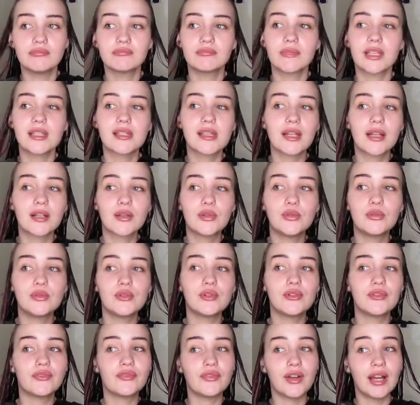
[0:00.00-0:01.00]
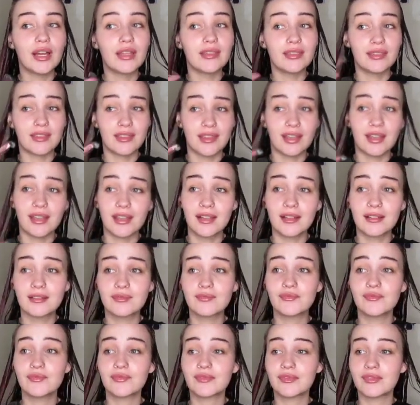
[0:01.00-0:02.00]
That's not a cool, fun thing.
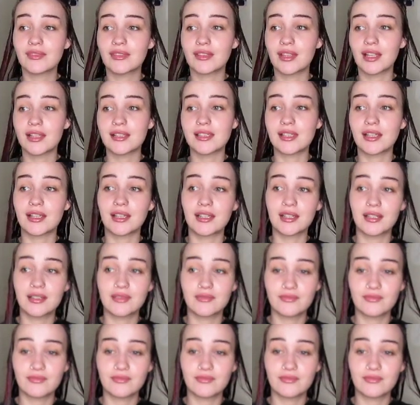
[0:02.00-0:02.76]
That's like